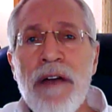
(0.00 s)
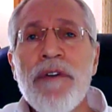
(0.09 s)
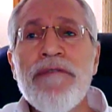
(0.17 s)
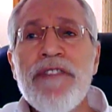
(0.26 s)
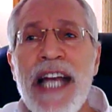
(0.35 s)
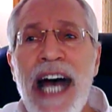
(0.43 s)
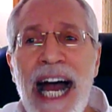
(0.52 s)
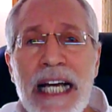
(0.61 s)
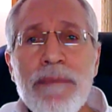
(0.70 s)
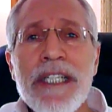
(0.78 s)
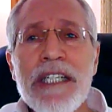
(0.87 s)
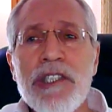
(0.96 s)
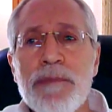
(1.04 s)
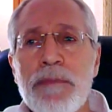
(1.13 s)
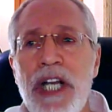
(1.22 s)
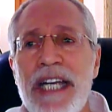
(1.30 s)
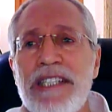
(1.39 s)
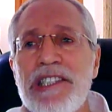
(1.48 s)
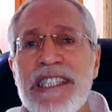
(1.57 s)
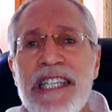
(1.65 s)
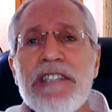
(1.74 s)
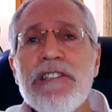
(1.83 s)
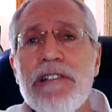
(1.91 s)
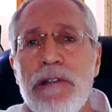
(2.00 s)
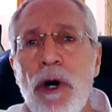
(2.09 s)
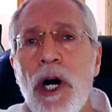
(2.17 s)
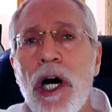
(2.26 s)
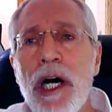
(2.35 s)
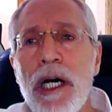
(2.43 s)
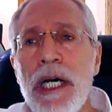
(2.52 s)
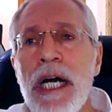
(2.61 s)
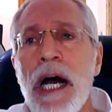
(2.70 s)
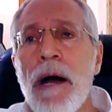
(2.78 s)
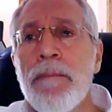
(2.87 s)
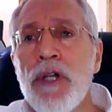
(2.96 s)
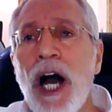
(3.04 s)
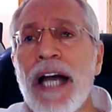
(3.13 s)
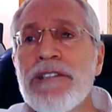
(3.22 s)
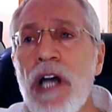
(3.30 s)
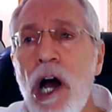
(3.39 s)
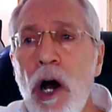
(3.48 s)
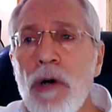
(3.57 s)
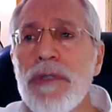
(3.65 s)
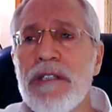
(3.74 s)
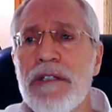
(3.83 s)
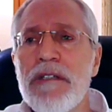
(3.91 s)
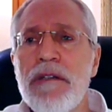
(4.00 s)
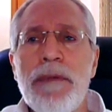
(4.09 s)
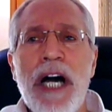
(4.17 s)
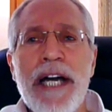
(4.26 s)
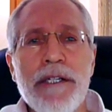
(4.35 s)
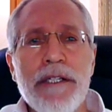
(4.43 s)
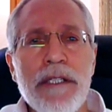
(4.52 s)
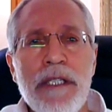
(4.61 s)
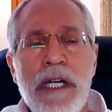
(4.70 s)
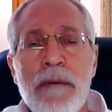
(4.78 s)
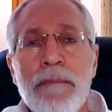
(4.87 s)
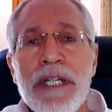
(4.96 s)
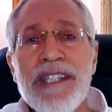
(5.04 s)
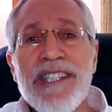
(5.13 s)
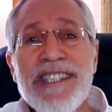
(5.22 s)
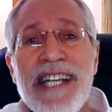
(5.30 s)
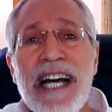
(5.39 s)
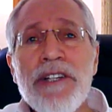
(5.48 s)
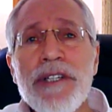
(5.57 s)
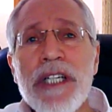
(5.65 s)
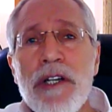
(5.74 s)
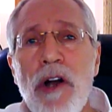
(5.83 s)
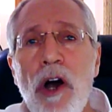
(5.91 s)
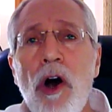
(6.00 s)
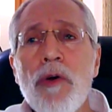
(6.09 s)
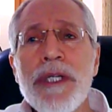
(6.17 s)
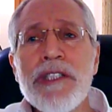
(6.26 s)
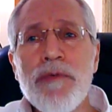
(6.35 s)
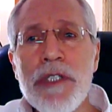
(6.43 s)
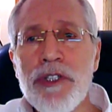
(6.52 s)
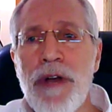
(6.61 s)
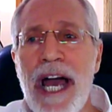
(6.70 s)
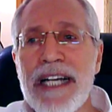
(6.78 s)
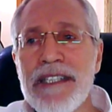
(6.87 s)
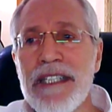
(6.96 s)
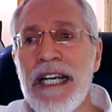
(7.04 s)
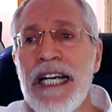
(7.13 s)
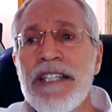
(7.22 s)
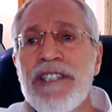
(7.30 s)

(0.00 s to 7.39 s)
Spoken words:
Rav Nachman explains this law applies only to the buyer, but the seller can always retract.